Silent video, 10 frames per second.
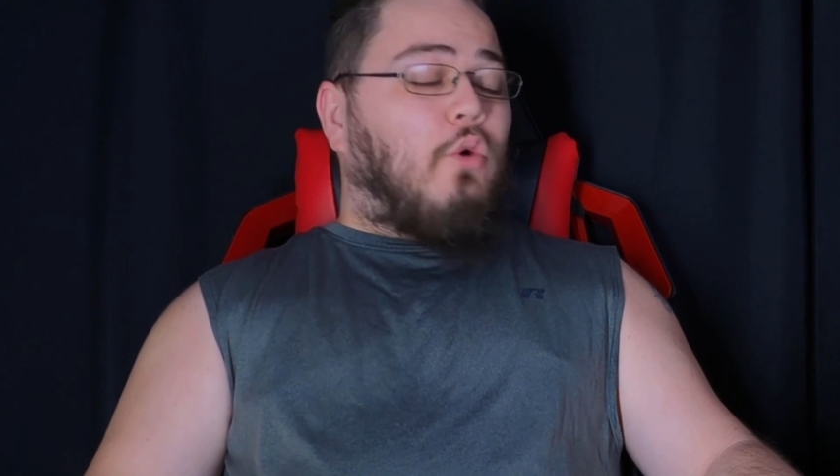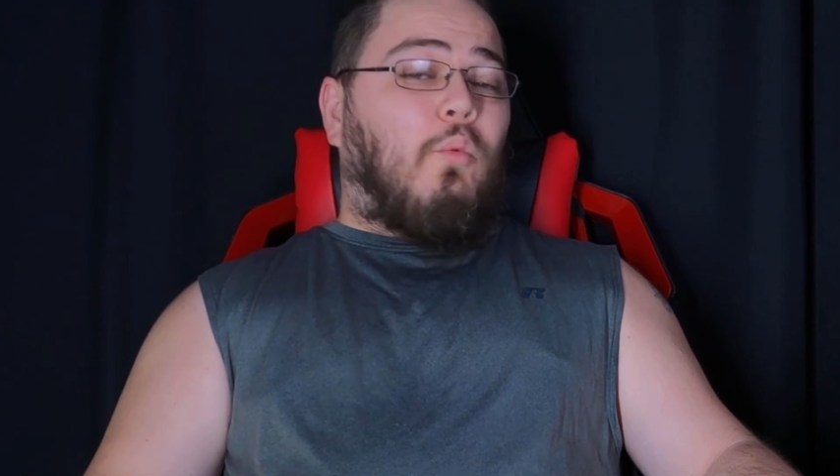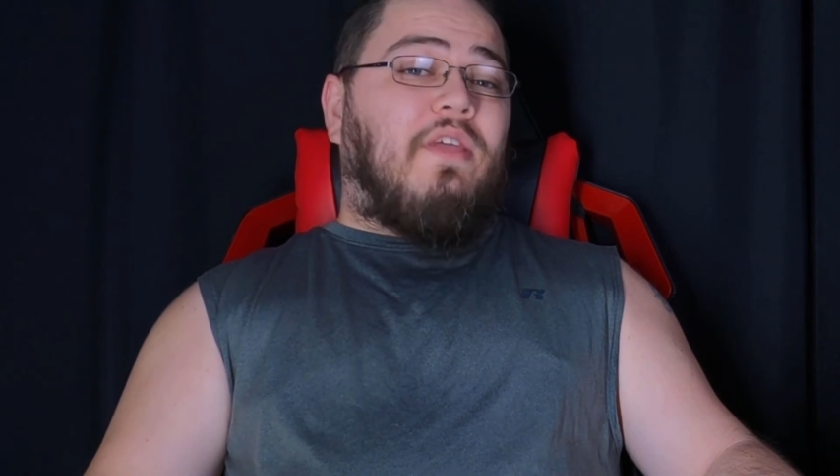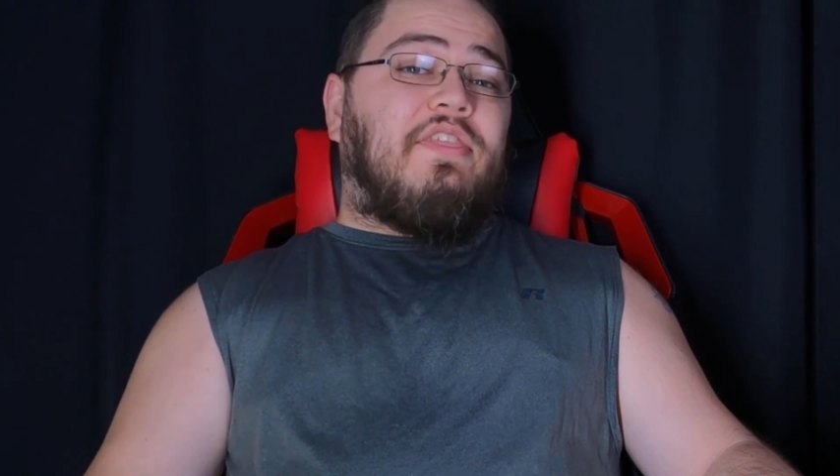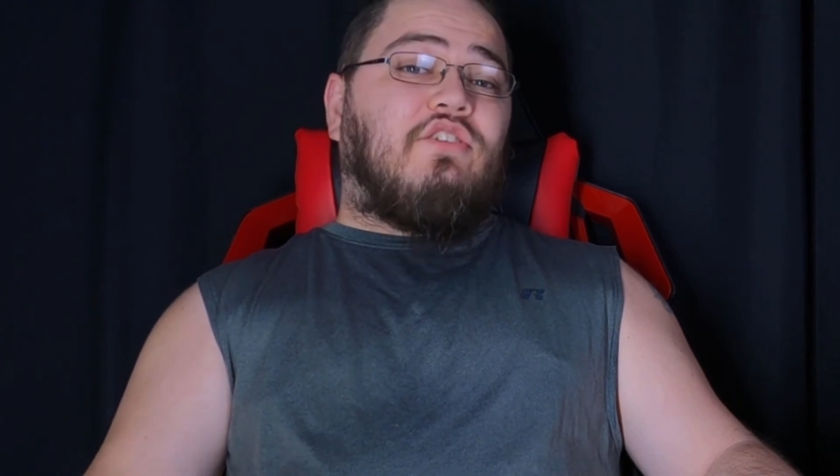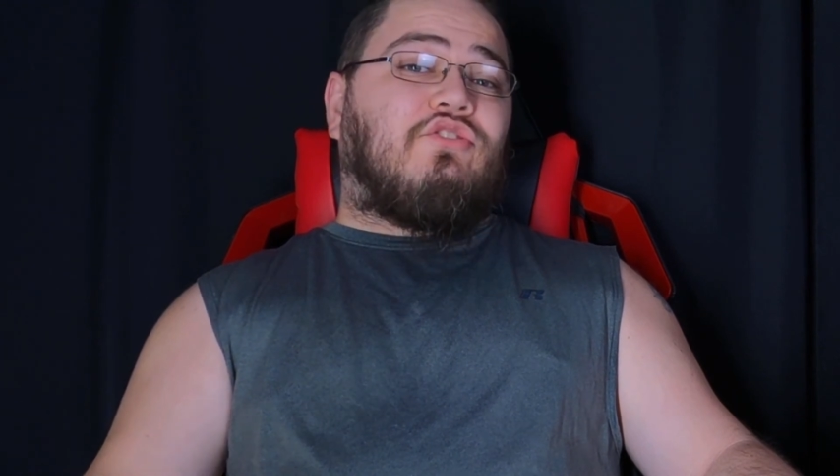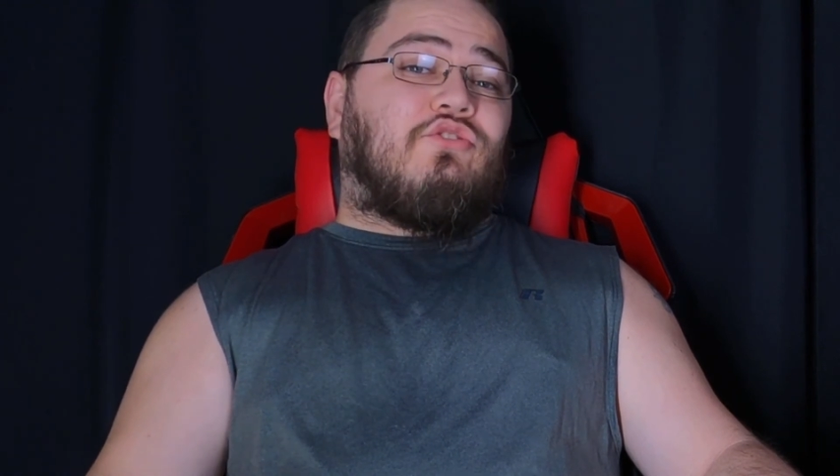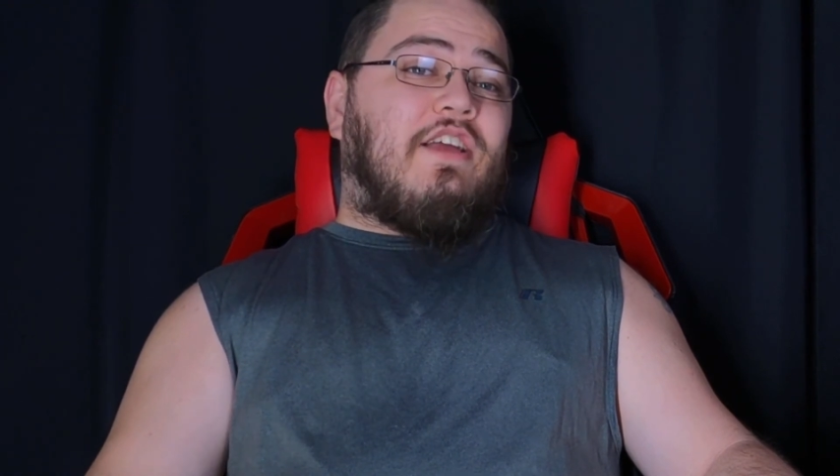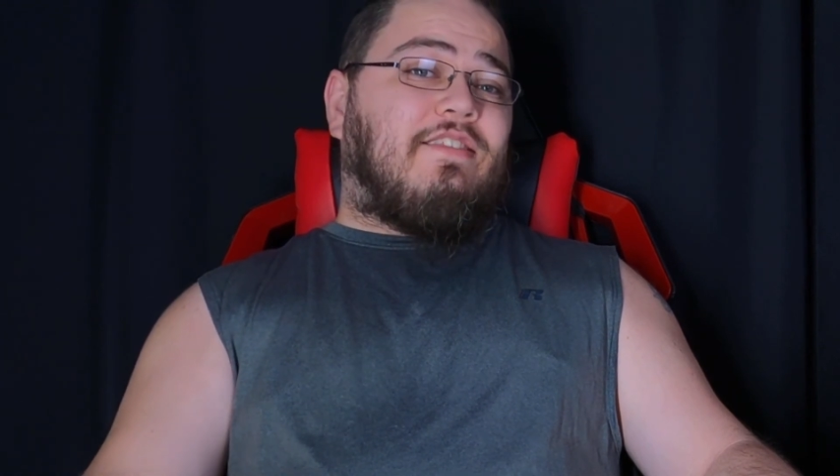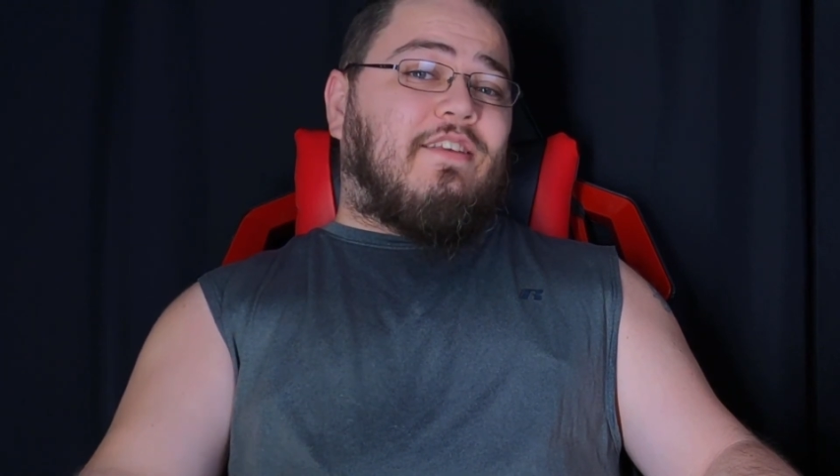what their
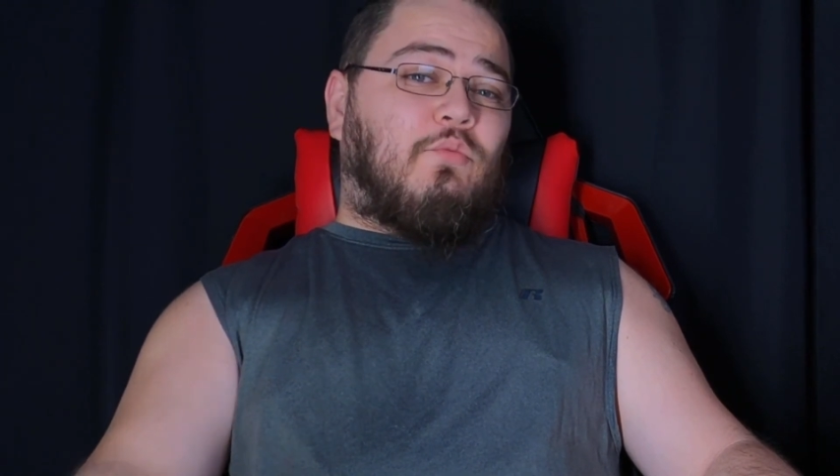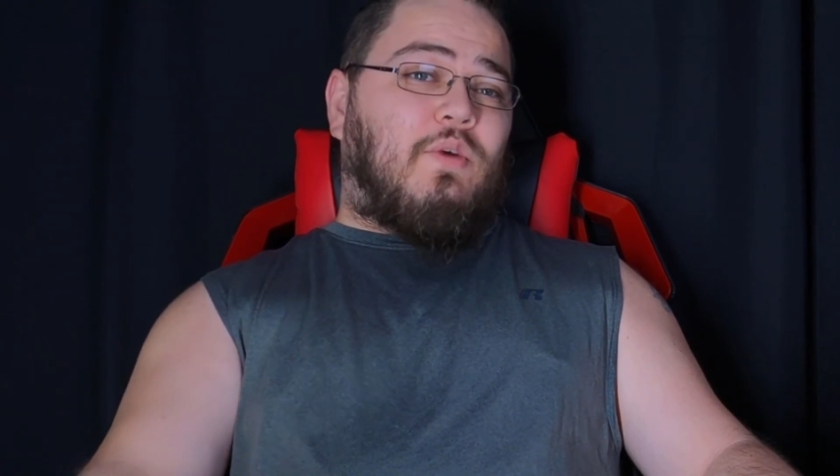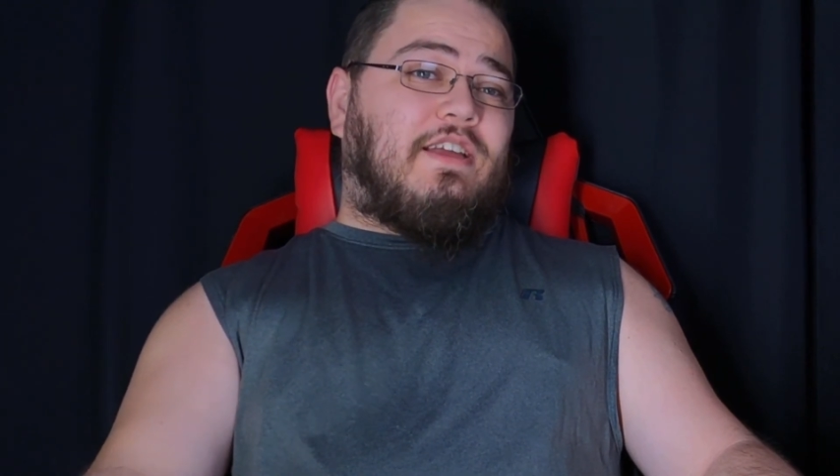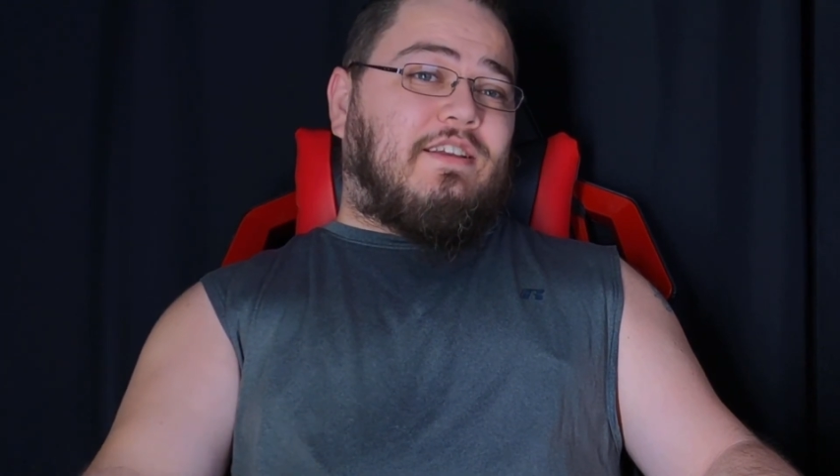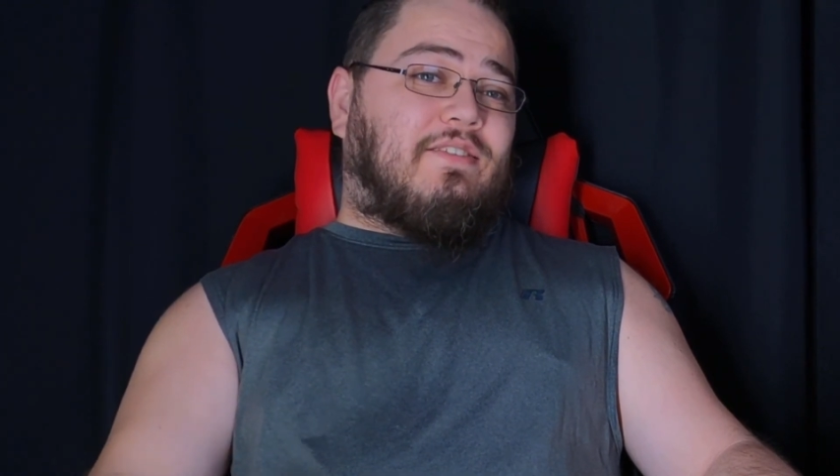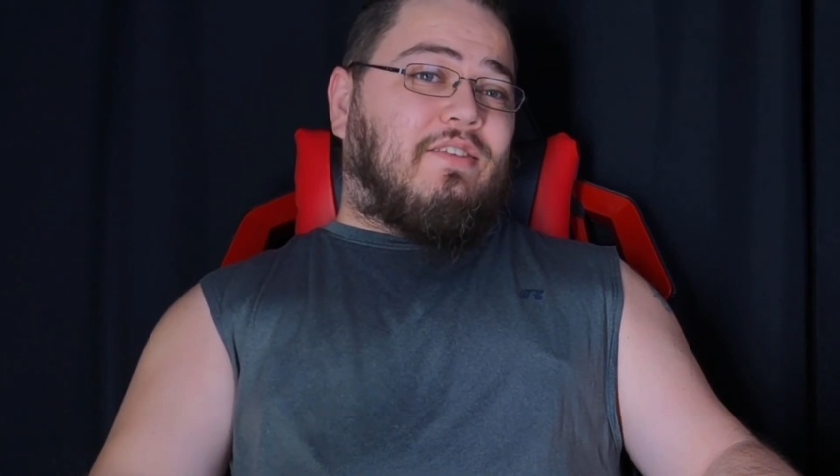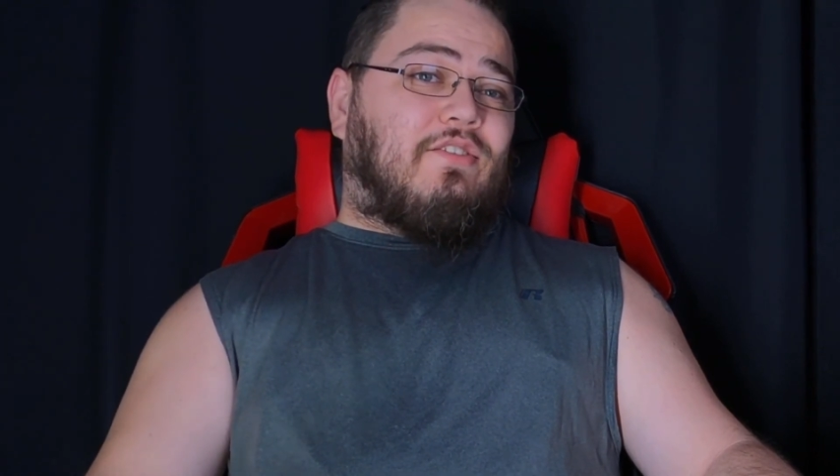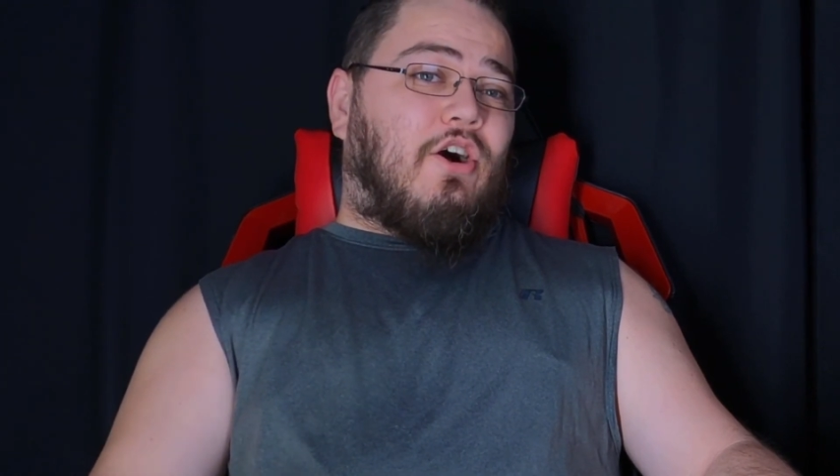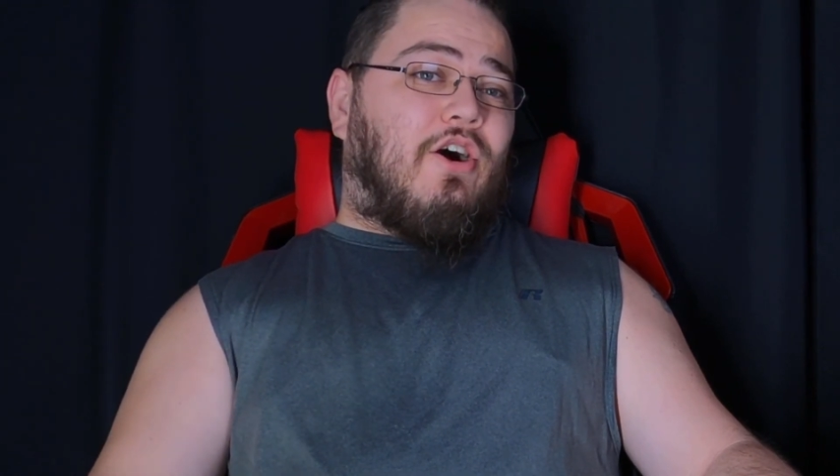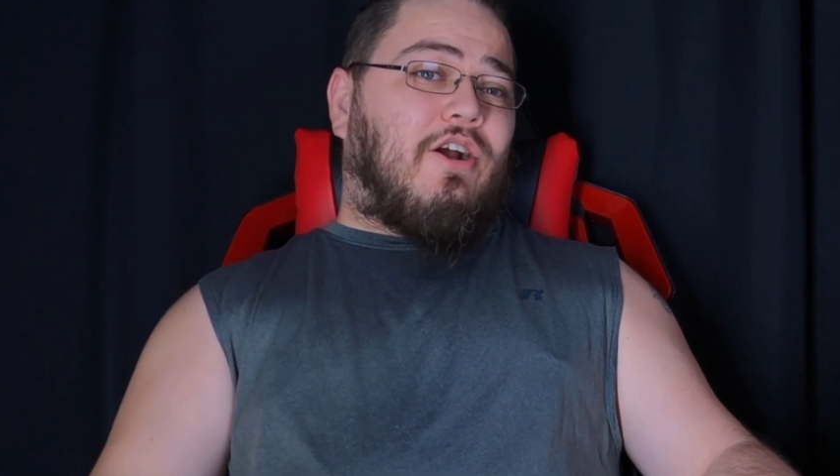strengths and
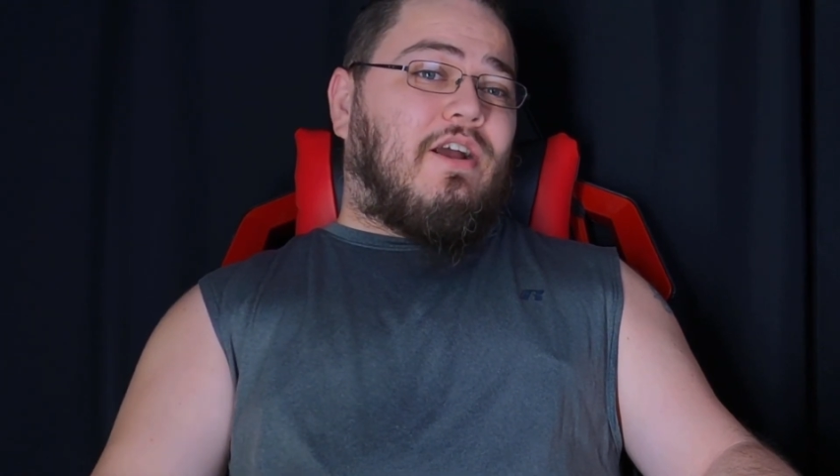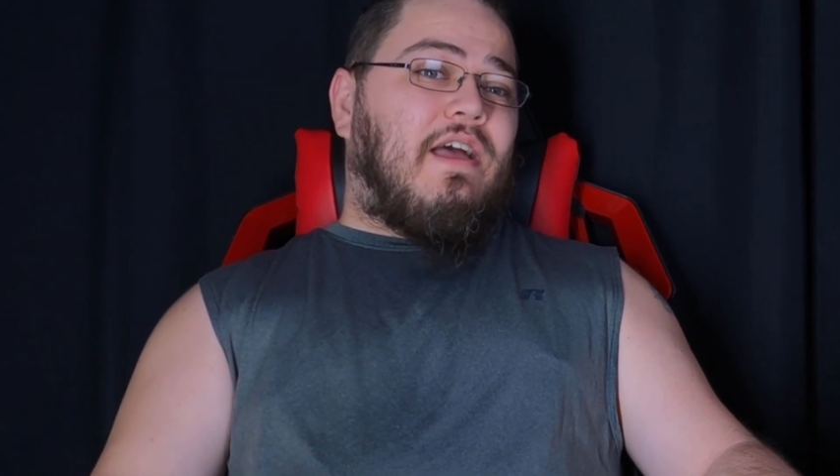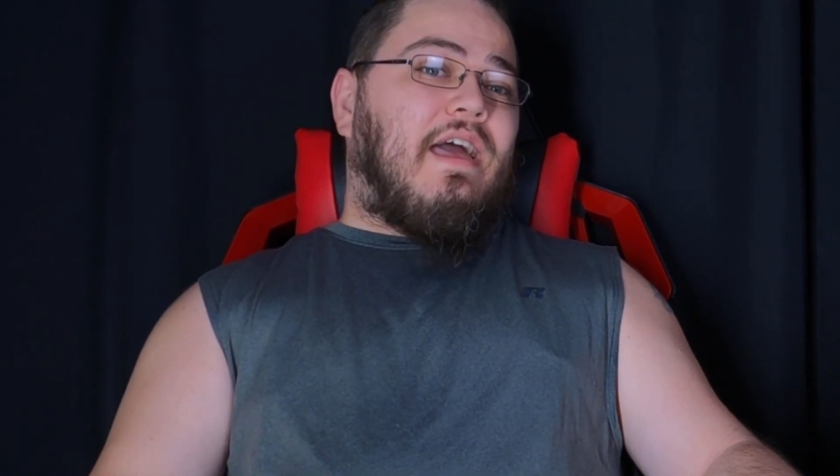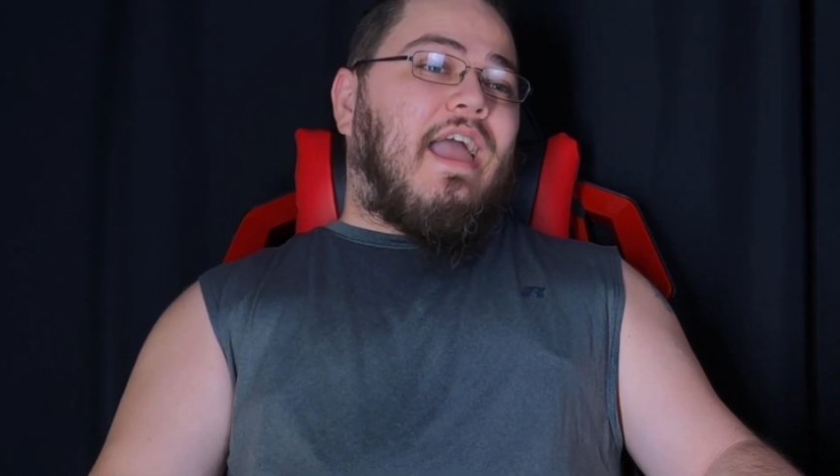weaknesses are,